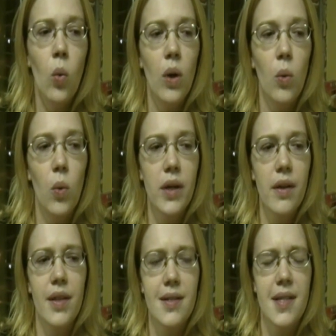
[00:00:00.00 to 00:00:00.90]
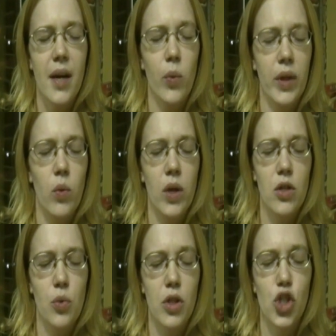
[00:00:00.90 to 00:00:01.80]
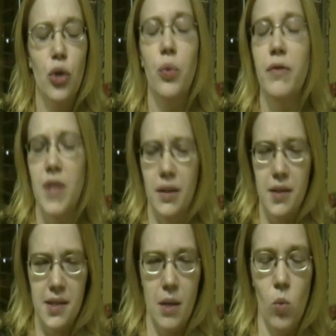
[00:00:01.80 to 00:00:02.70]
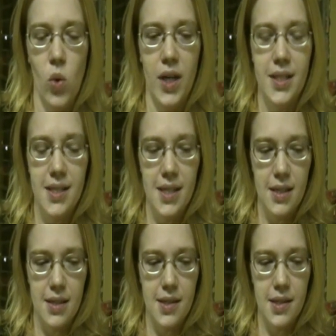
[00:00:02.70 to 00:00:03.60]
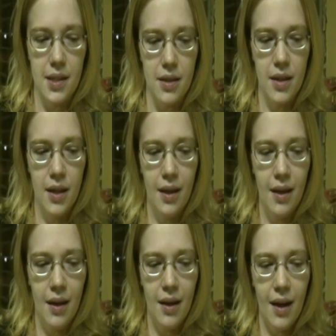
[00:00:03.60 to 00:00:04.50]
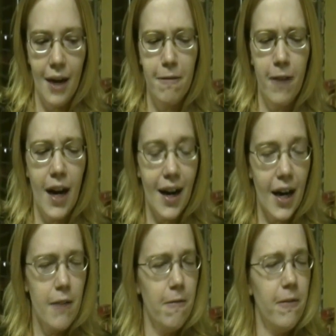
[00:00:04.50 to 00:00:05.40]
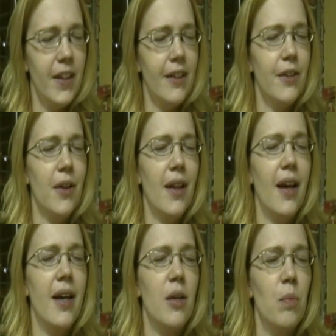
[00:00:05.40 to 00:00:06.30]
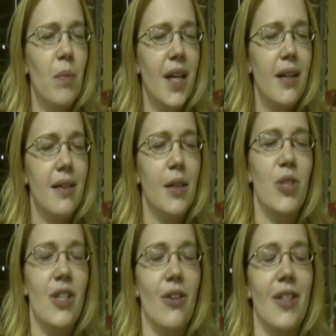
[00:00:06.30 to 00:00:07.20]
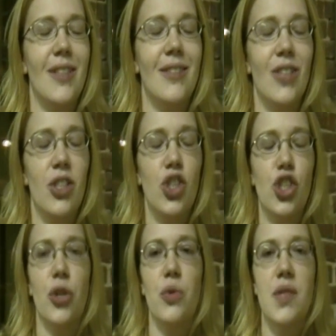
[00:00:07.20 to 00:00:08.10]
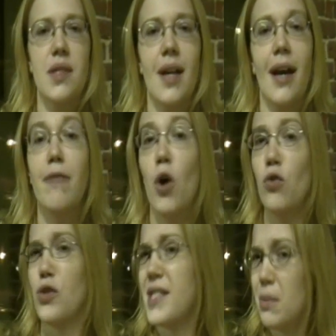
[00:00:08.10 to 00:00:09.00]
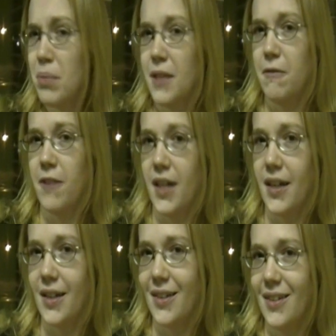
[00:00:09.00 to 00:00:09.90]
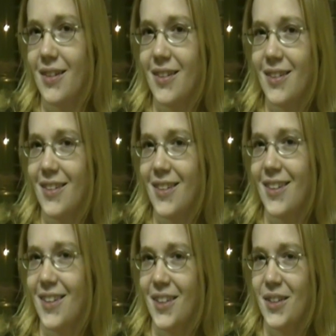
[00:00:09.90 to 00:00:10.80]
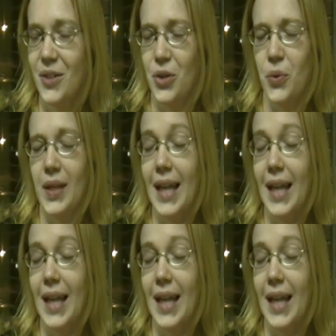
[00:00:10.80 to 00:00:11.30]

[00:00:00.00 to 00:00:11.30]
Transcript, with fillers: Well, one of the things that I really want to do with the show, and we've done somewhat, is I feel like many libertarian shows kind of oversimplify, you